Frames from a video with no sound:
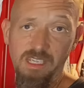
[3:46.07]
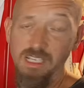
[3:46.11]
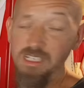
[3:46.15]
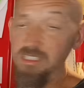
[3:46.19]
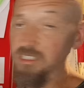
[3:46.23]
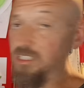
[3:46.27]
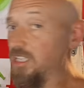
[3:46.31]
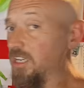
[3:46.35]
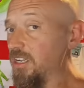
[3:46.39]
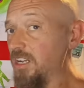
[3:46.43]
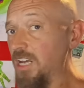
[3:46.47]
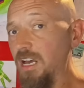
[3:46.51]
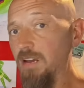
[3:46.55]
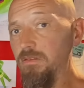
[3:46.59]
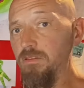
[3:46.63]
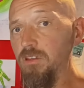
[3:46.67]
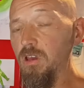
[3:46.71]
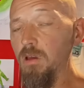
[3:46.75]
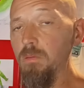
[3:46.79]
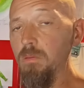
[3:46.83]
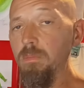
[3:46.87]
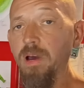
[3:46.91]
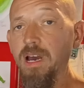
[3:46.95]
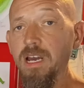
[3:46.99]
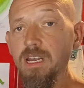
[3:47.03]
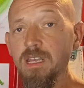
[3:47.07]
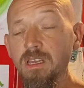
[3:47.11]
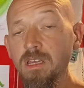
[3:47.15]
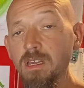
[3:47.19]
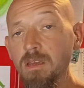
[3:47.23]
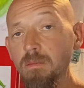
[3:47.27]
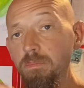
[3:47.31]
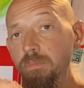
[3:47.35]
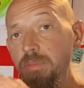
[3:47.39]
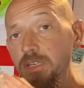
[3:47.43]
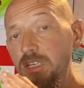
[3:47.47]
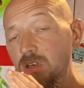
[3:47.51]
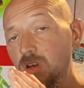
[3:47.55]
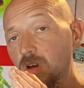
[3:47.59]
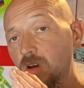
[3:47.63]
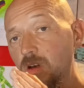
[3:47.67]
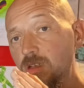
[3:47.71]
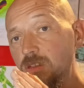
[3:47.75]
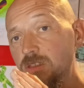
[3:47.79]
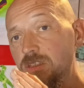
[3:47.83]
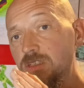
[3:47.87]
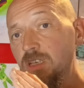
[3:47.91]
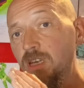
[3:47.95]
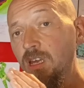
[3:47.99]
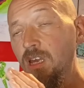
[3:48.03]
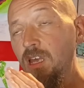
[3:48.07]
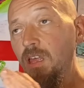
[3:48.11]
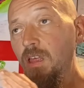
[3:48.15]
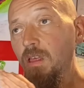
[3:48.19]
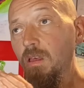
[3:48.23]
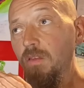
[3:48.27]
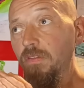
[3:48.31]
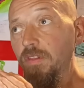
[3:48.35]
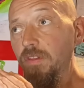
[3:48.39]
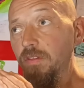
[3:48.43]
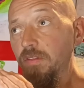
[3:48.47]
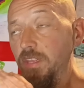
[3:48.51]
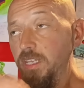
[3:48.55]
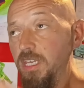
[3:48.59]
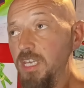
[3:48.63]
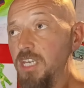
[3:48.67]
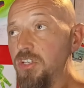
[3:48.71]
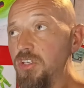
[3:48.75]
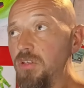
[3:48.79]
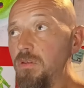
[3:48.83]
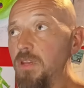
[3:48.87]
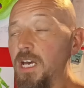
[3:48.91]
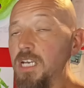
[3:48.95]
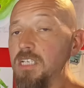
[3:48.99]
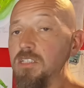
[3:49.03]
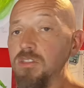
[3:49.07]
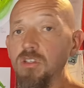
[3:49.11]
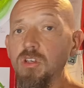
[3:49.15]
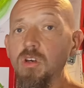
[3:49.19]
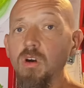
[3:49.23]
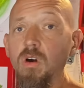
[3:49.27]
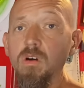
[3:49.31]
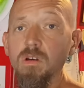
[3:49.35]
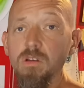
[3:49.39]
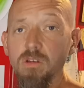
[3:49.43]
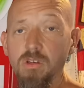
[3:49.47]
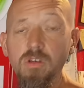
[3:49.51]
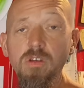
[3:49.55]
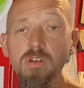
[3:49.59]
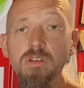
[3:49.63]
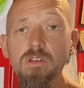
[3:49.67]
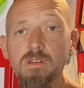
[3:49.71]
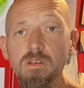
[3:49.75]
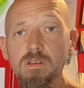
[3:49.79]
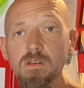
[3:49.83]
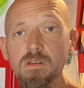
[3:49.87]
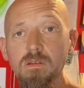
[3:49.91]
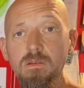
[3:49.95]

is going to have to go back, because the issue that it's got could